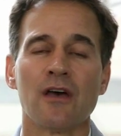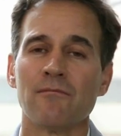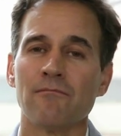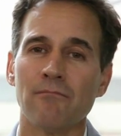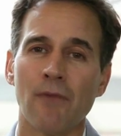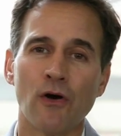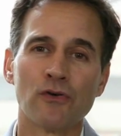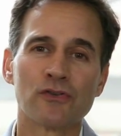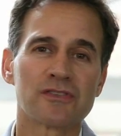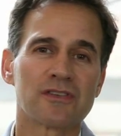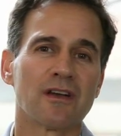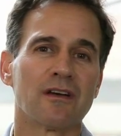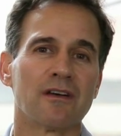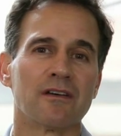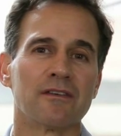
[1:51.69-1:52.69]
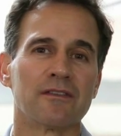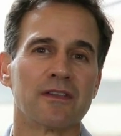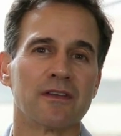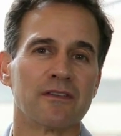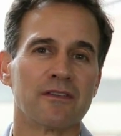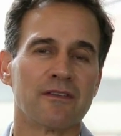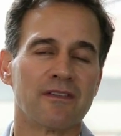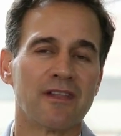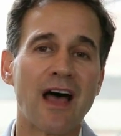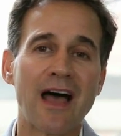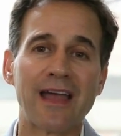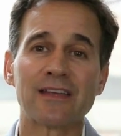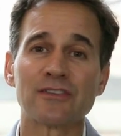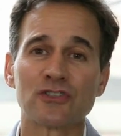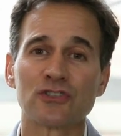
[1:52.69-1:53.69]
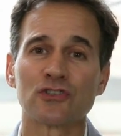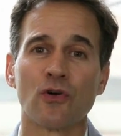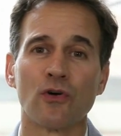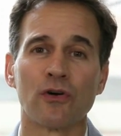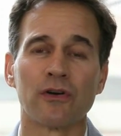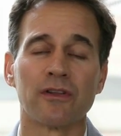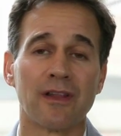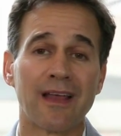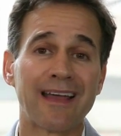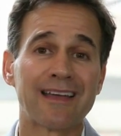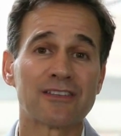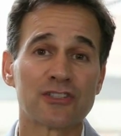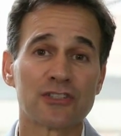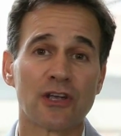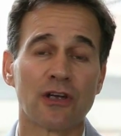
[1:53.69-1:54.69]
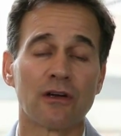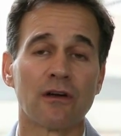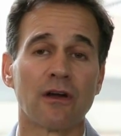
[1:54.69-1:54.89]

most of the lion's share